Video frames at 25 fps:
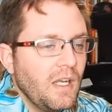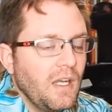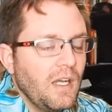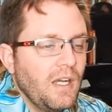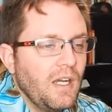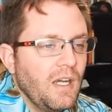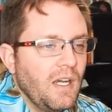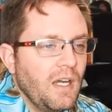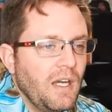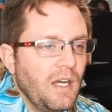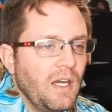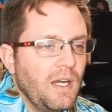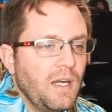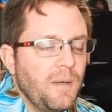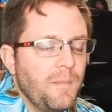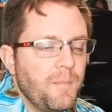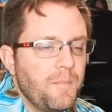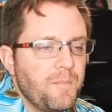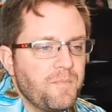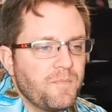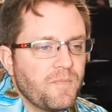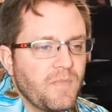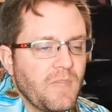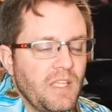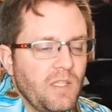Um,
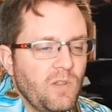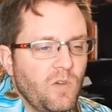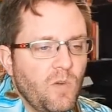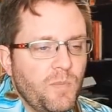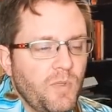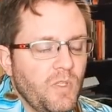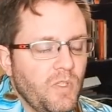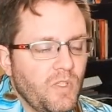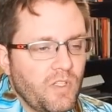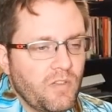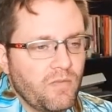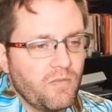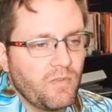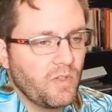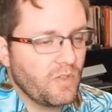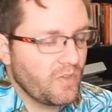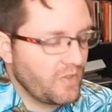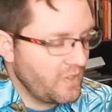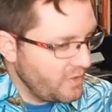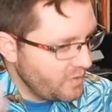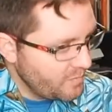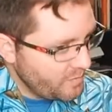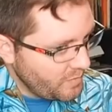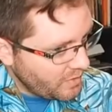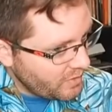and they won't be able to convert
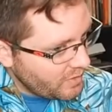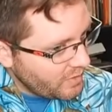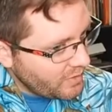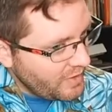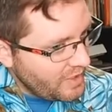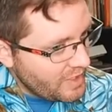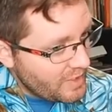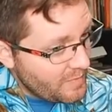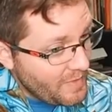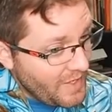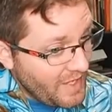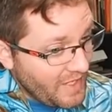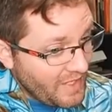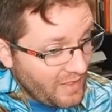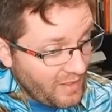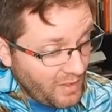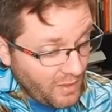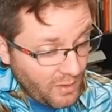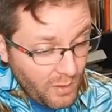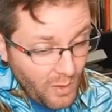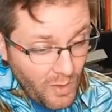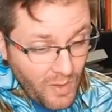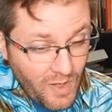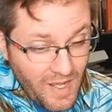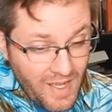those perchlorates back into
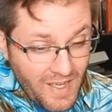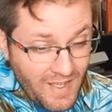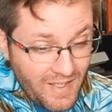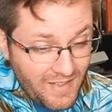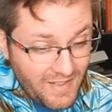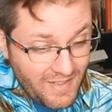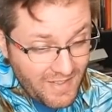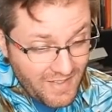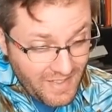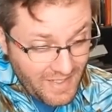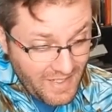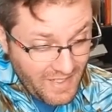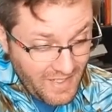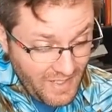chlorides